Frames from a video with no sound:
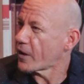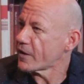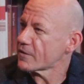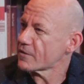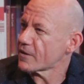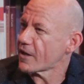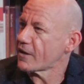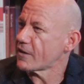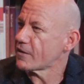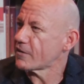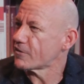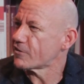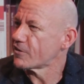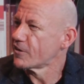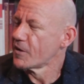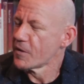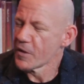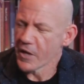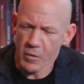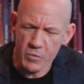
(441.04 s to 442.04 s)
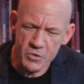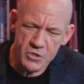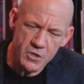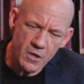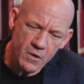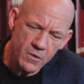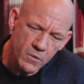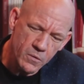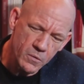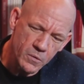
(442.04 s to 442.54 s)
and it was
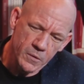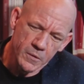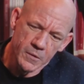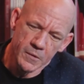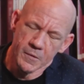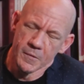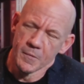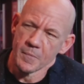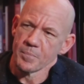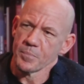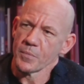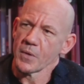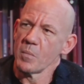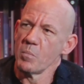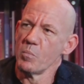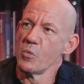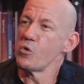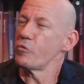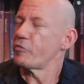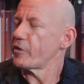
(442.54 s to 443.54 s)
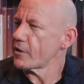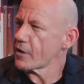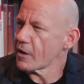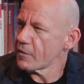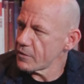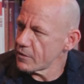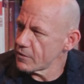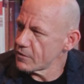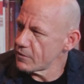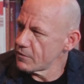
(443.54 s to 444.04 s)
so moving.
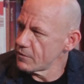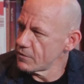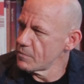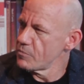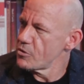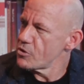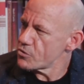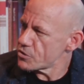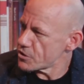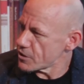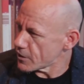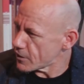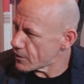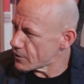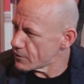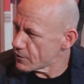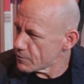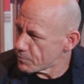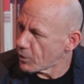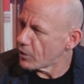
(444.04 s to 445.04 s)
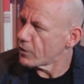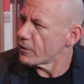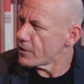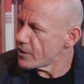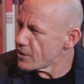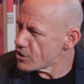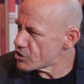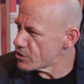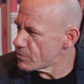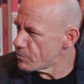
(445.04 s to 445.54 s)
The music, the
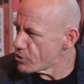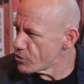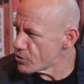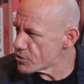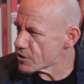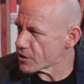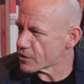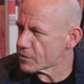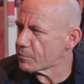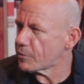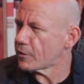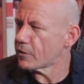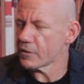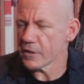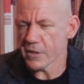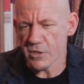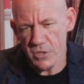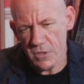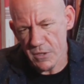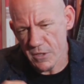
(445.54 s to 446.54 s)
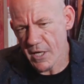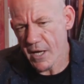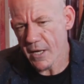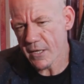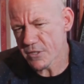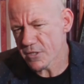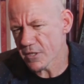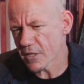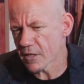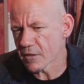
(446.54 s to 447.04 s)
Polynesian music, the Polynesian
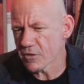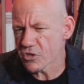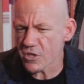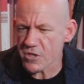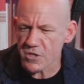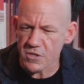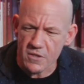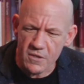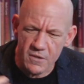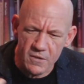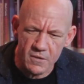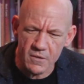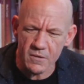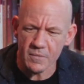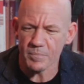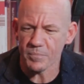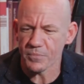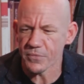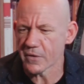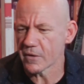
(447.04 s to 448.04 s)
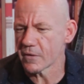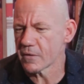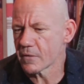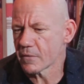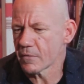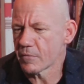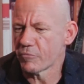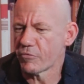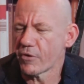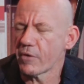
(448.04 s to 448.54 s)
dancing, just the
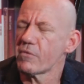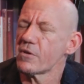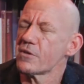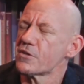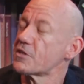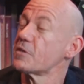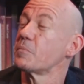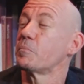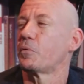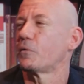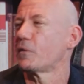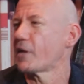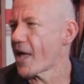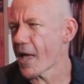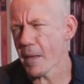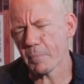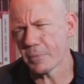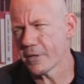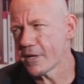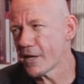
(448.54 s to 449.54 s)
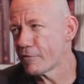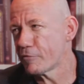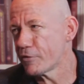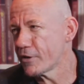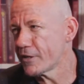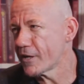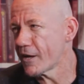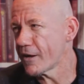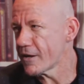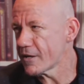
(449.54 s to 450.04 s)
very simple, happy,
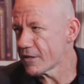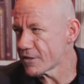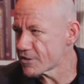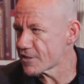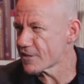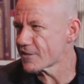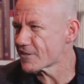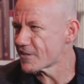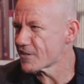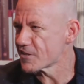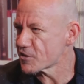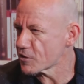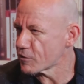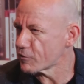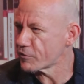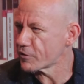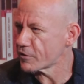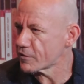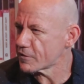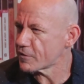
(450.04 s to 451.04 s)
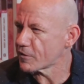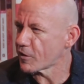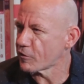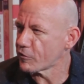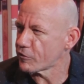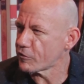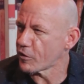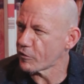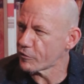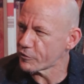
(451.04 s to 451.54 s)
everyday existence of
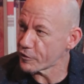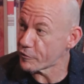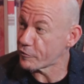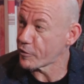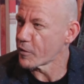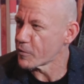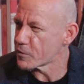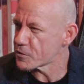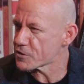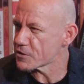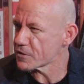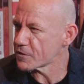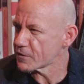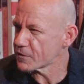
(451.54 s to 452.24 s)
the folks. And